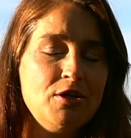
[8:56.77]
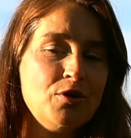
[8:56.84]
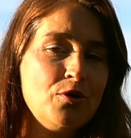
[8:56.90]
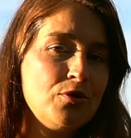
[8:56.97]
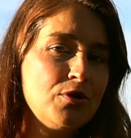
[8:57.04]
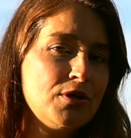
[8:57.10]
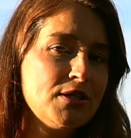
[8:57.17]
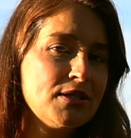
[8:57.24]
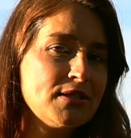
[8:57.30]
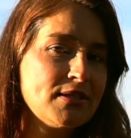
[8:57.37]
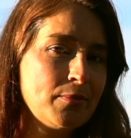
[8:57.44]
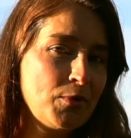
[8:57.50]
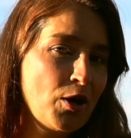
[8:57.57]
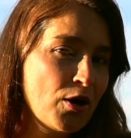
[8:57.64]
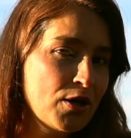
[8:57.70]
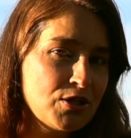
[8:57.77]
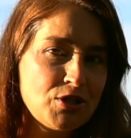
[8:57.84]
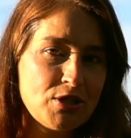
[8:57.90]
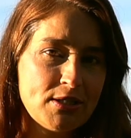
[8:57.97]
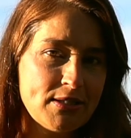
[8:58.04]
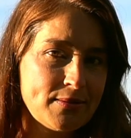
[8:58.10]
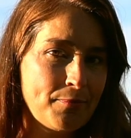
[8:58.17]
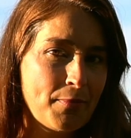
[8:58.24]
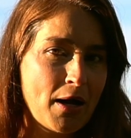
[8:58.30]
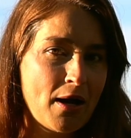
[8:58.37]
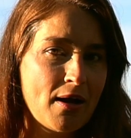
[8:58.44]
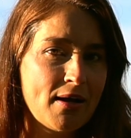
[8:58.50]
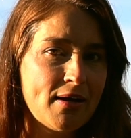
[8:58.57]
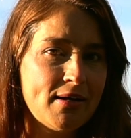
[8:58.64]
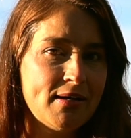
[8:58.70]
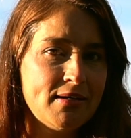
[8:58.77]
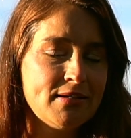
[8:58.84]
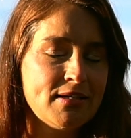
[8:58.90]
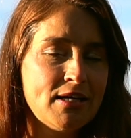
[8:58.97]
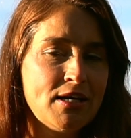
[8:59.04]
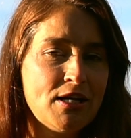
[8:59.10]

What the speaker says: your subconscious mind.